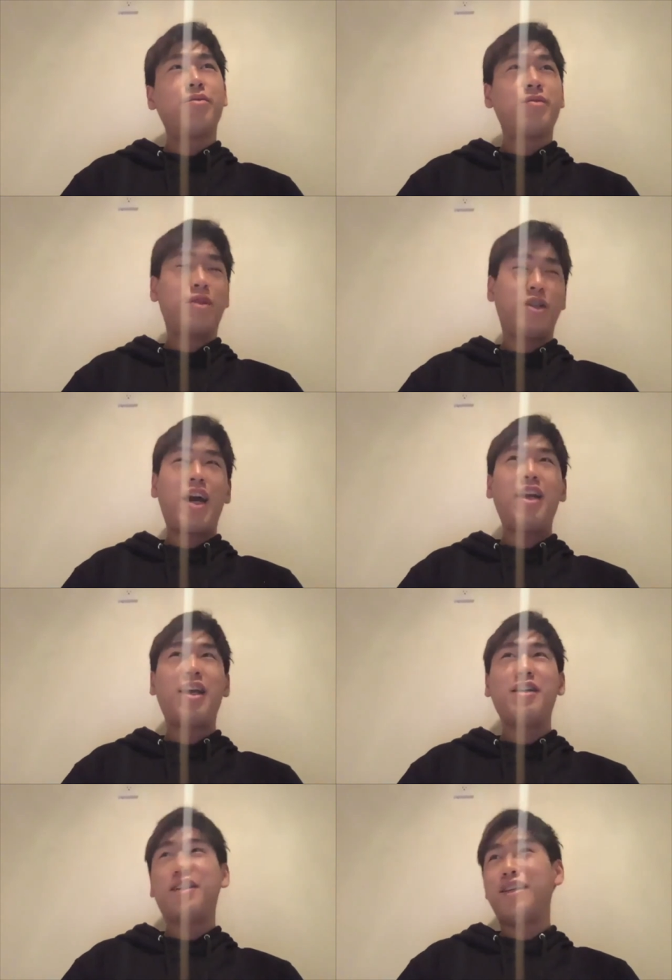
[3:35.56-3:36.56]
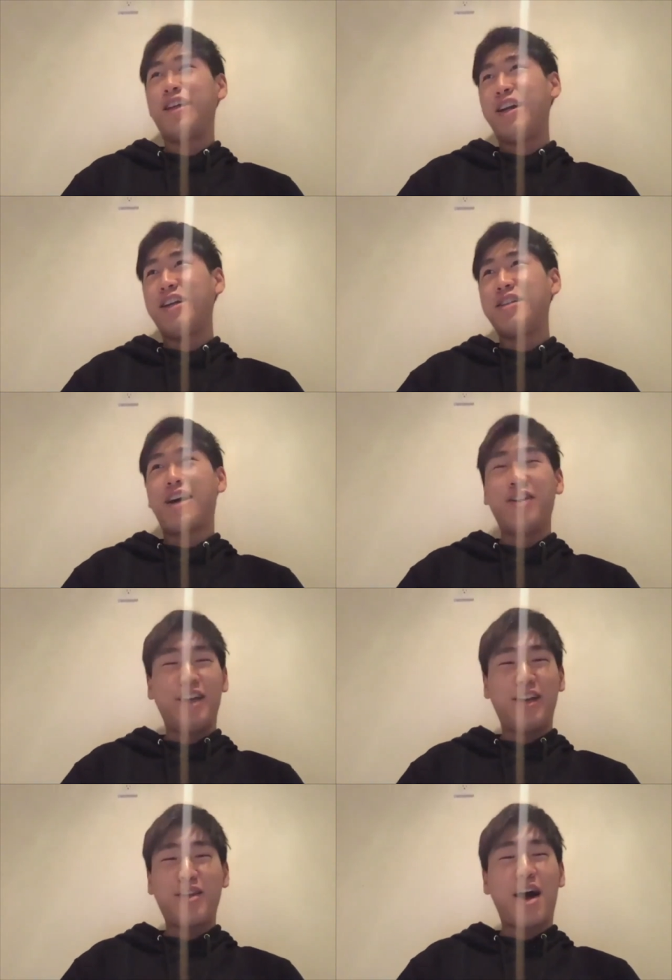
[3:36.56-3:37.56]
the dining isn't like exactly
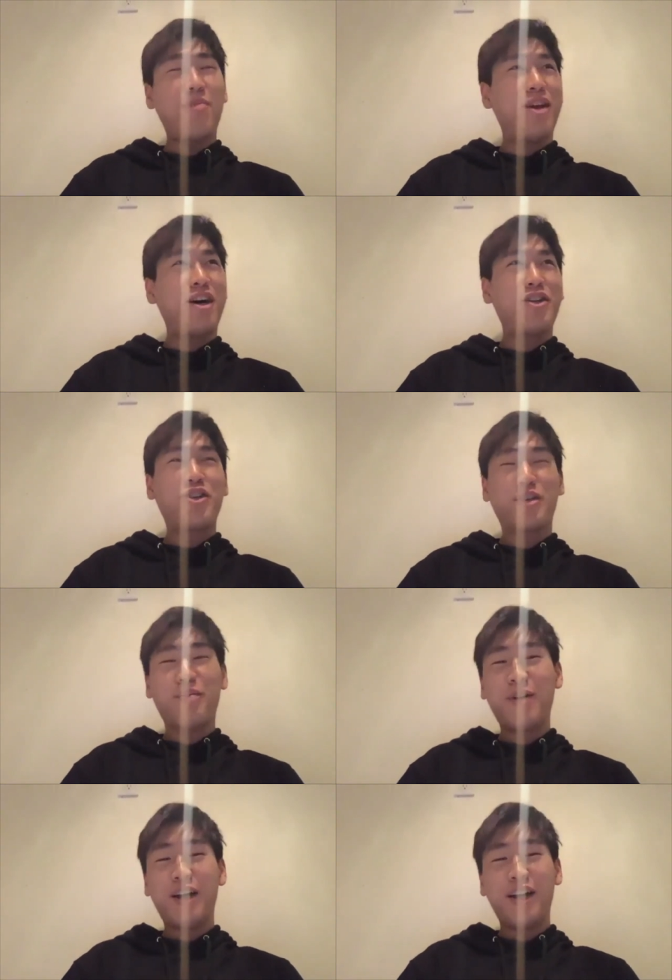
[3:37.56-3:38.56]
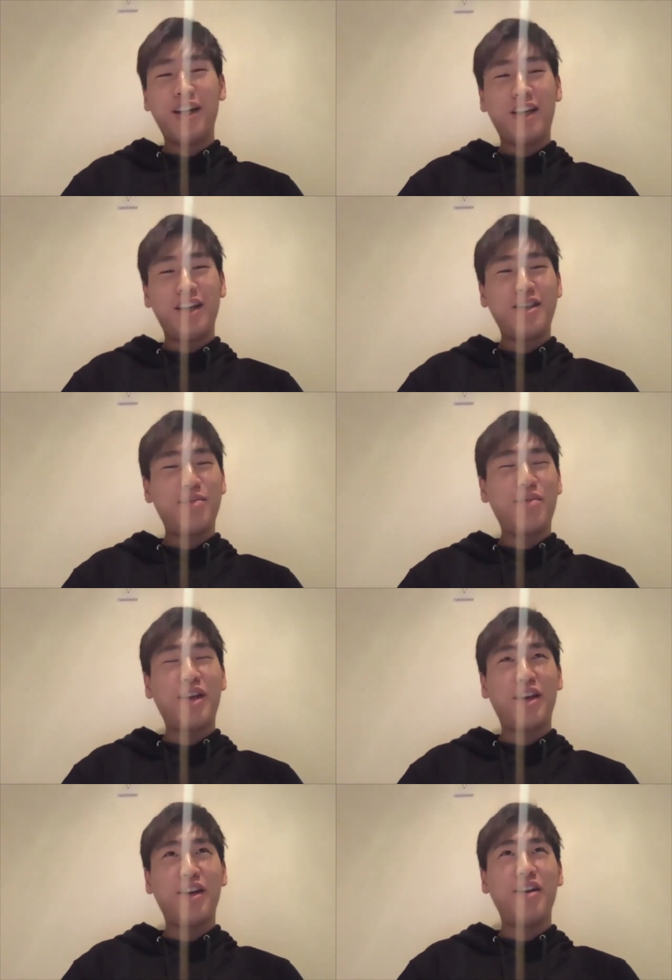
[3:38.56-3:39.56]
like top notch, but it is pretty
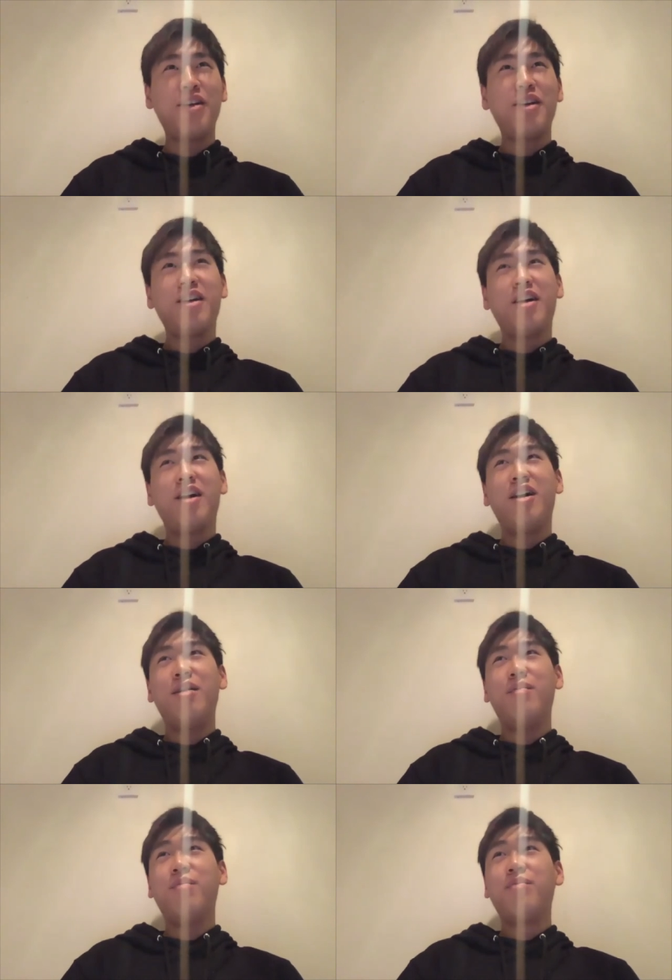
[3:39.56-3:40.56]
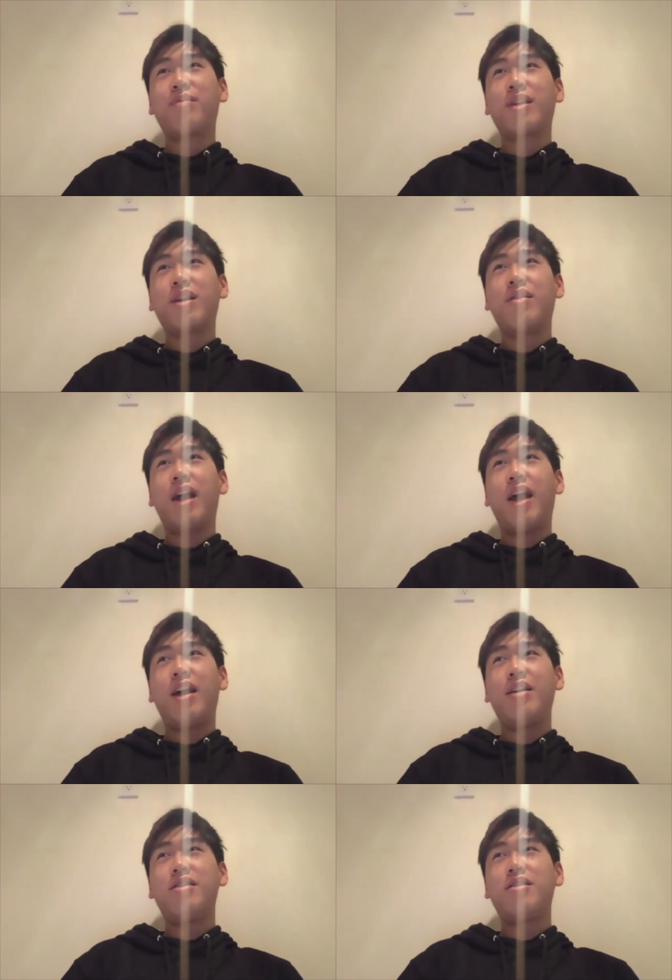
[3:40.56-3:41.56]
good. Um,
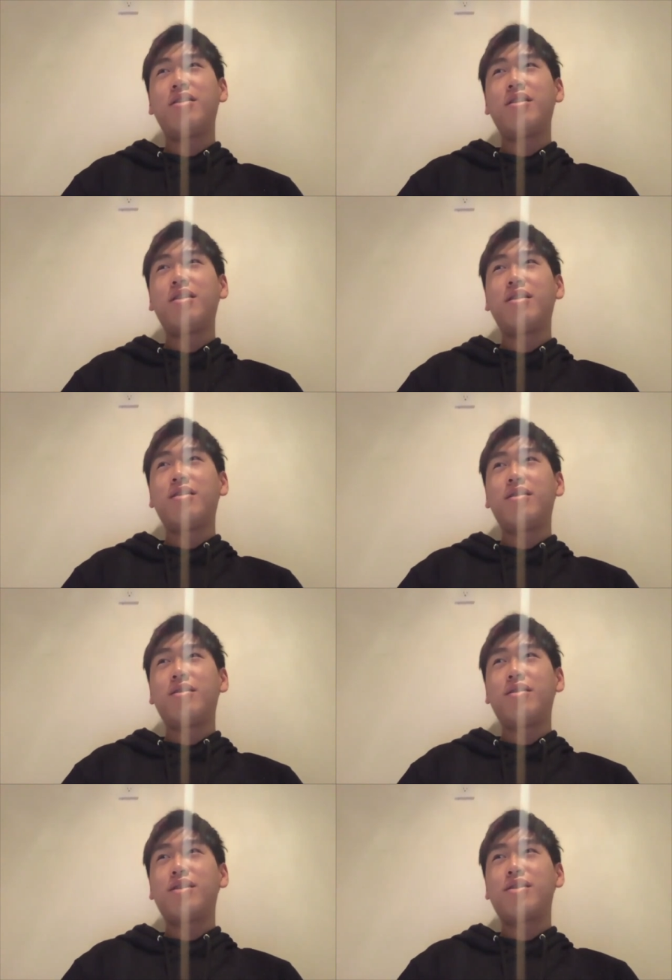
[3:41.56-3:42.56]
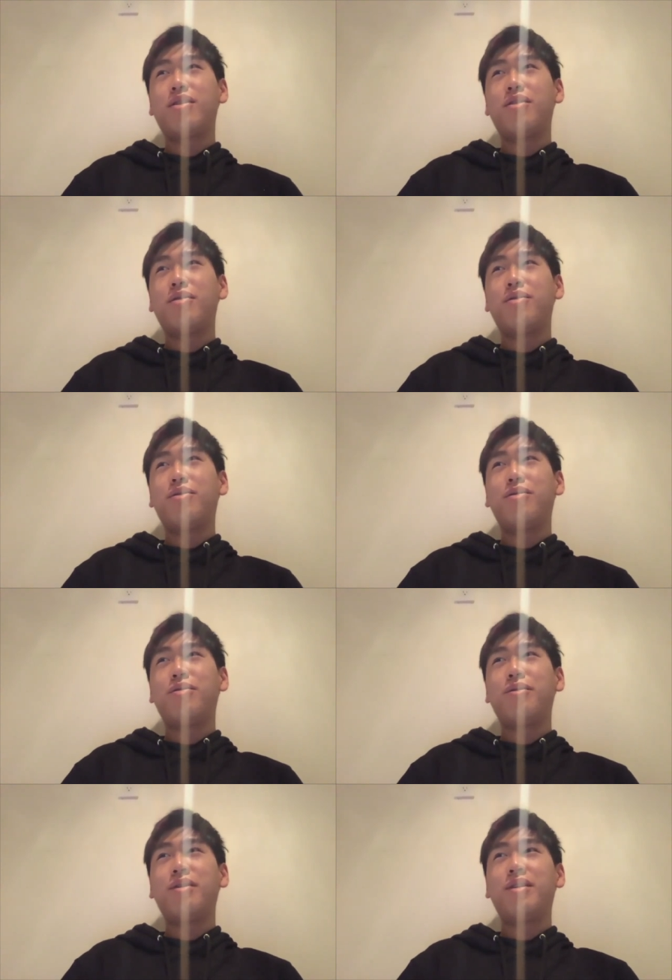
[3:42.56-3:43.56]
and
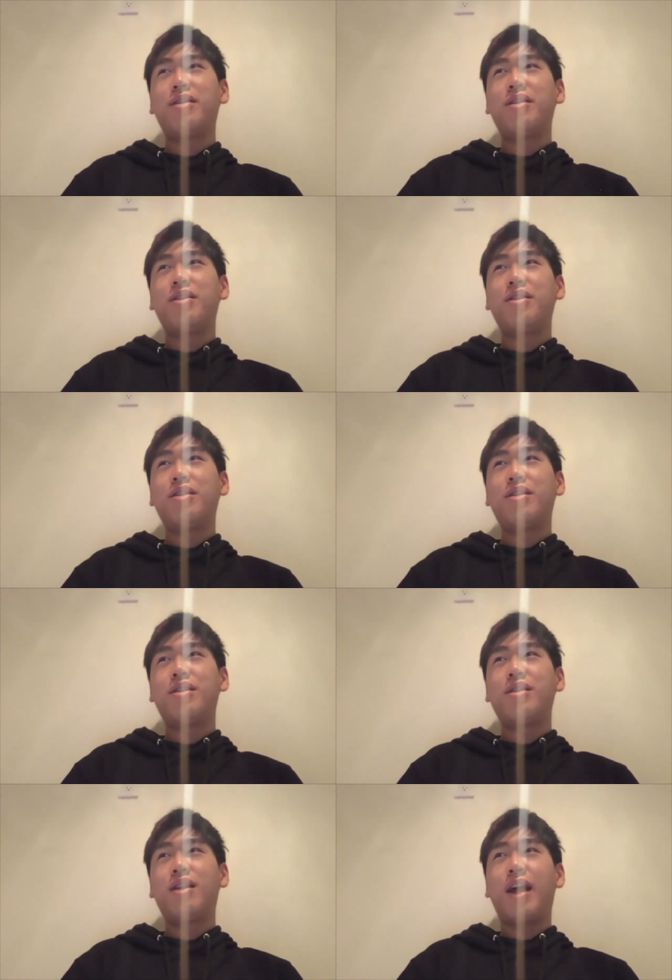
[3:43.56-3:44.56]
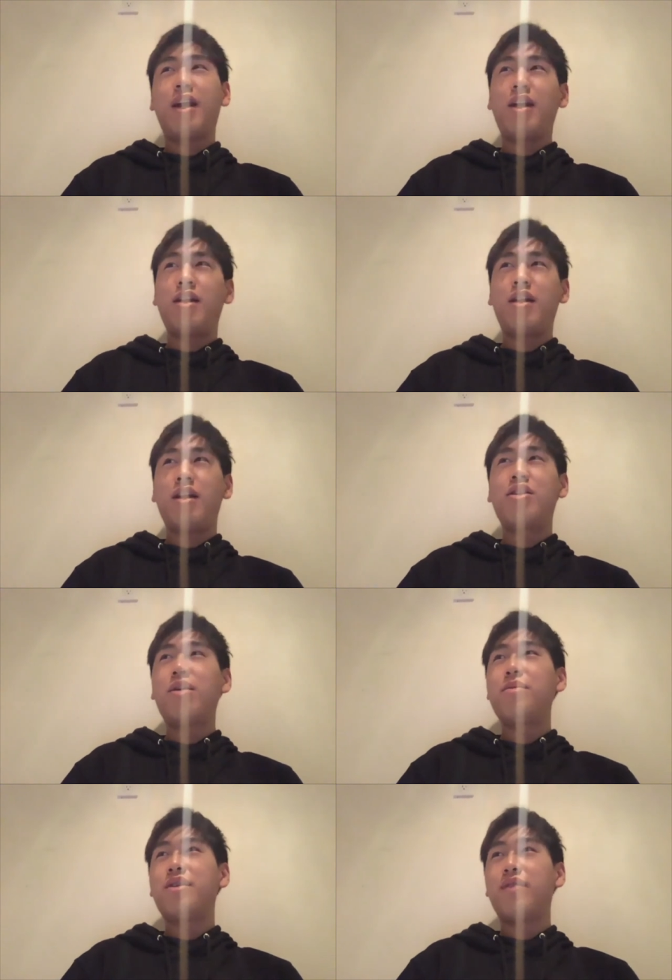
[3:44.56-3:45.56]
so like in
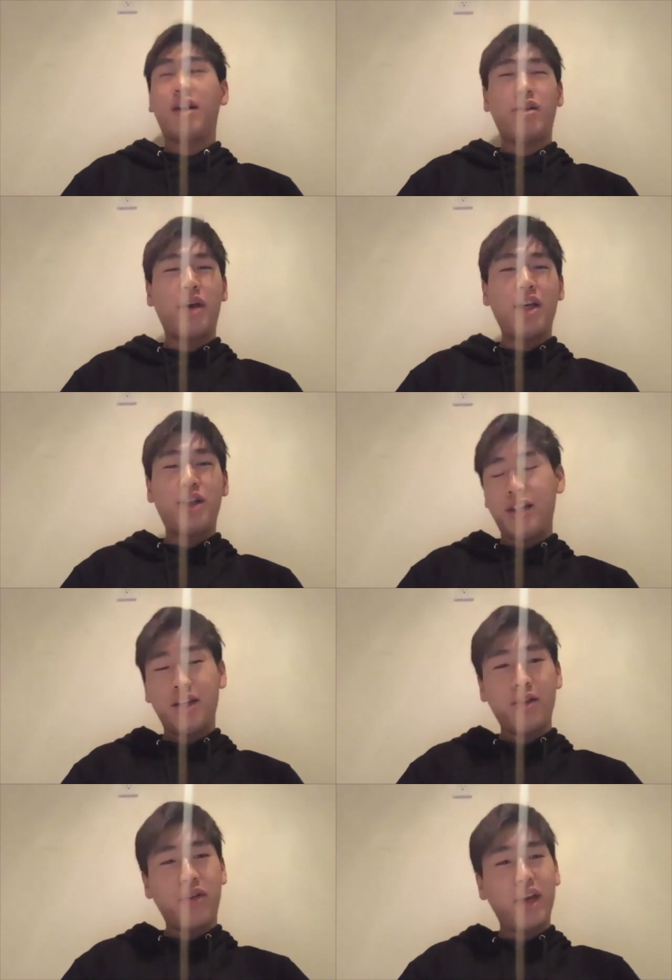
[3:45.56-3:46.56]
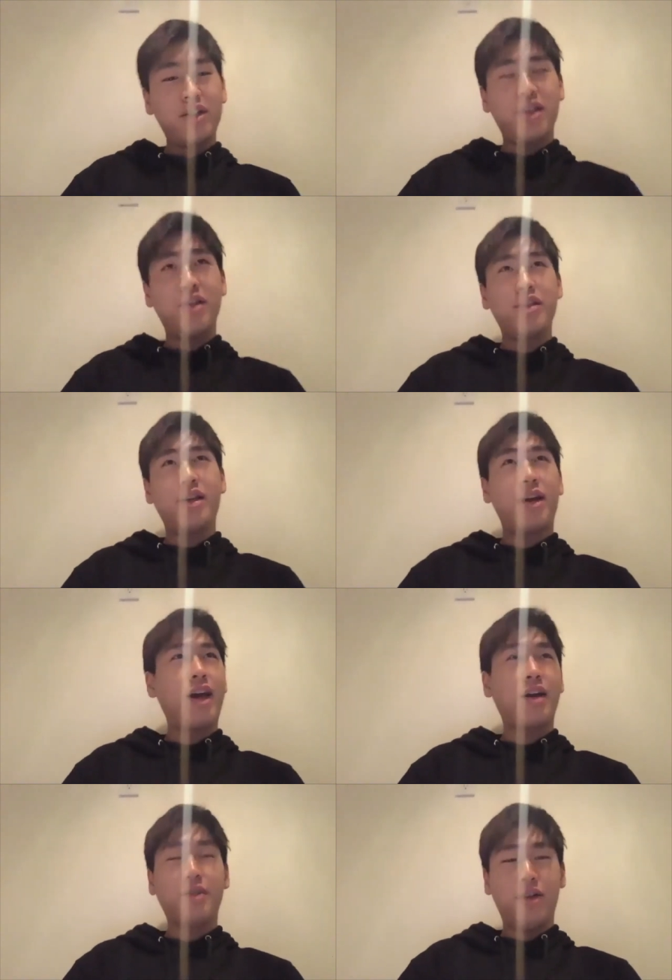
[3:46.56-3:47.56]
terms of like location, I think the location is like
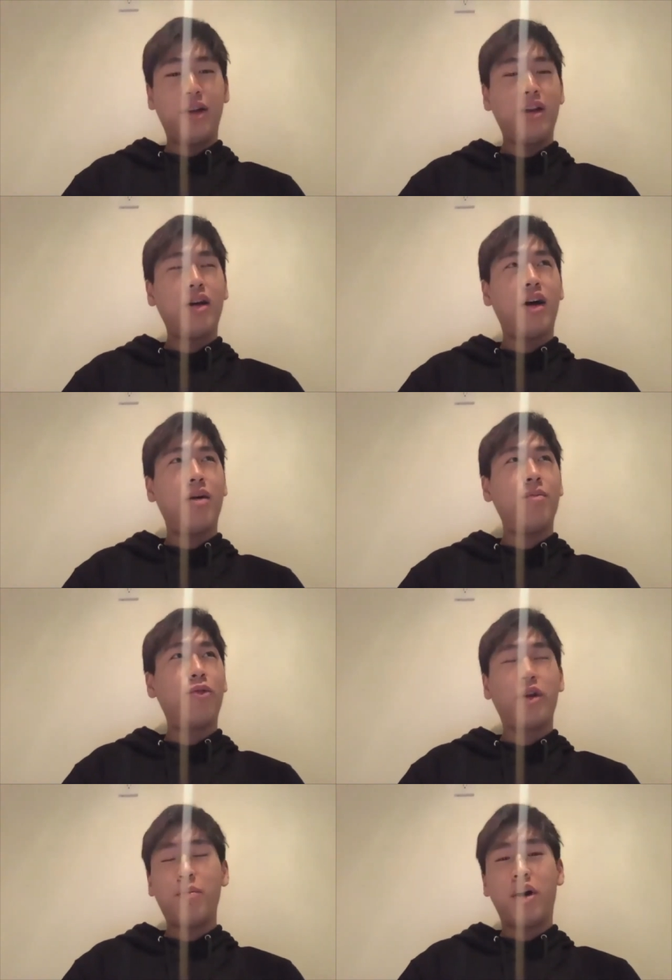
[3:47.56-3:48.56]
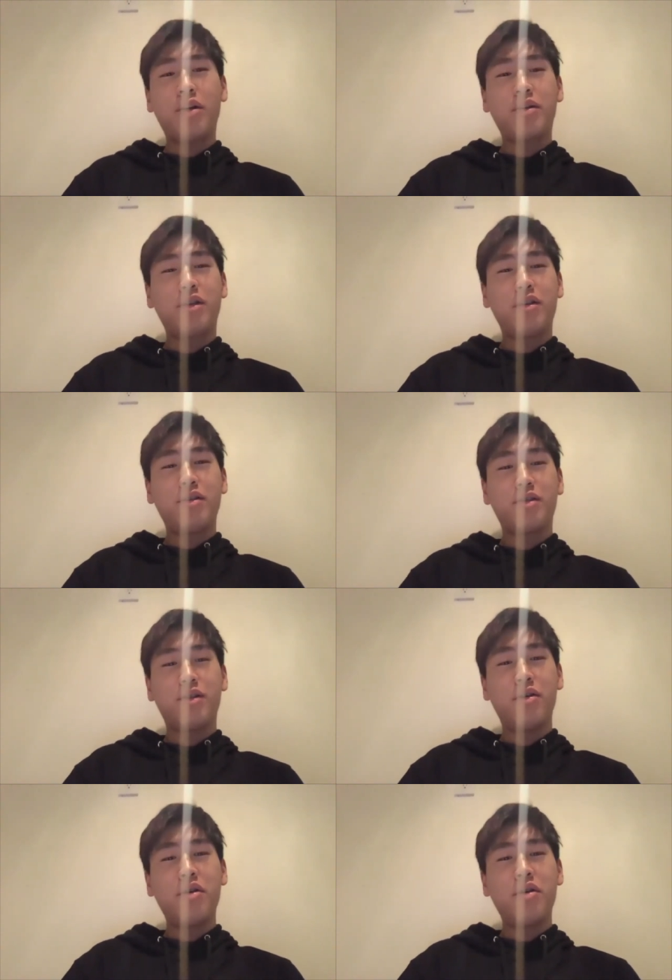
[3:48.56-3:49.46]
excellent. Um, we're in Boston, so